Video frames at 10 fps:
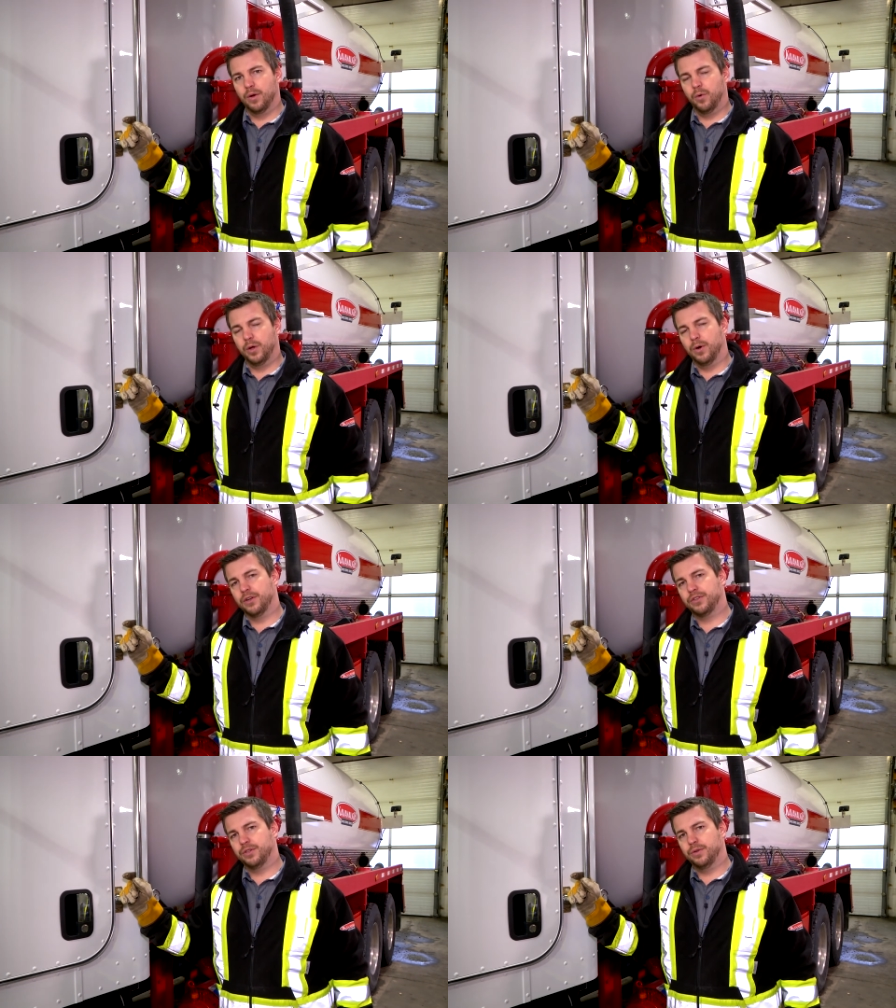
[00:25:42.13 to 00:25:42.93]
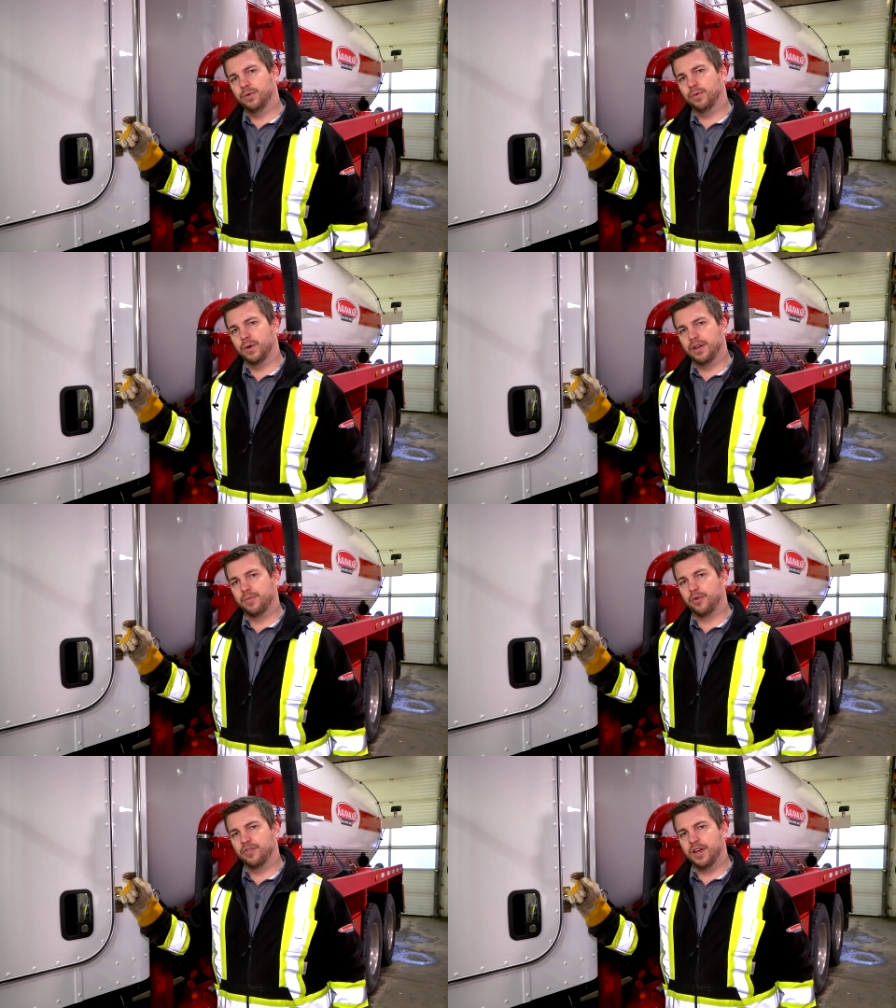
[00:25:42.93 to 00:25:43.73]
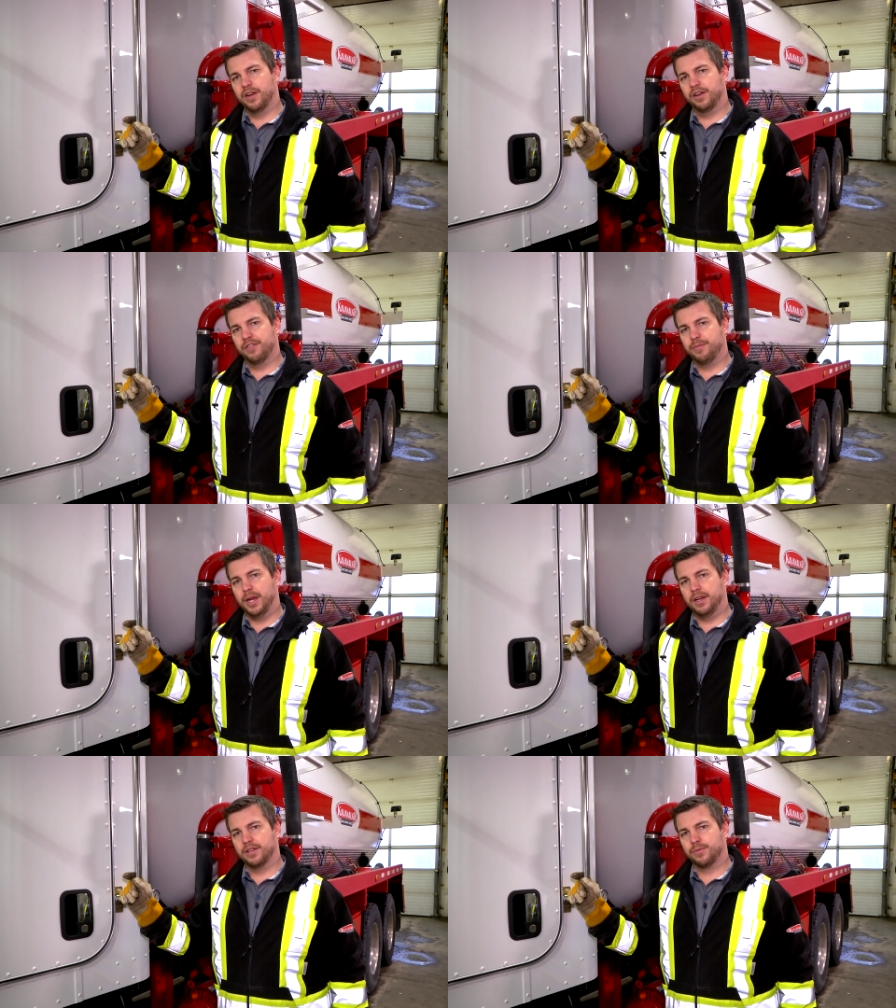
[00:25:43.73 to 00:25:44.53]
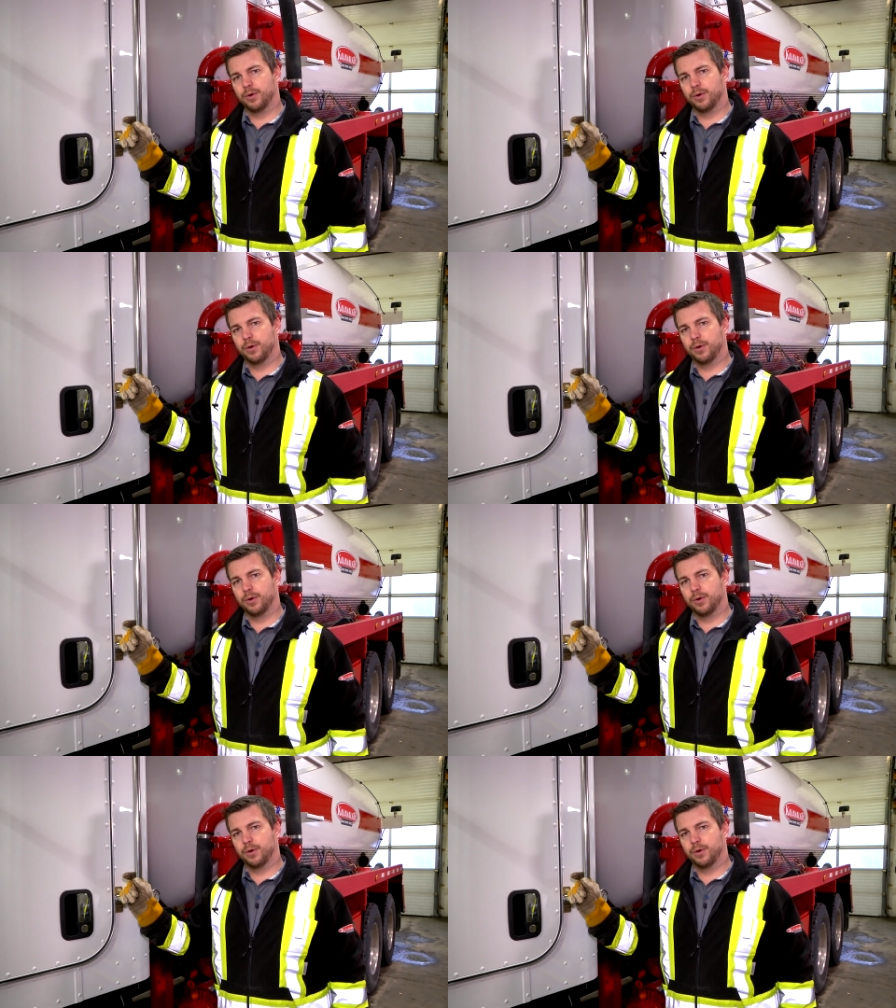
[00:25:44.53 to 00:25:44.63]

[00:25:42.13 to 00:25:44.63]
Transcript: We want to run a preventative maintenance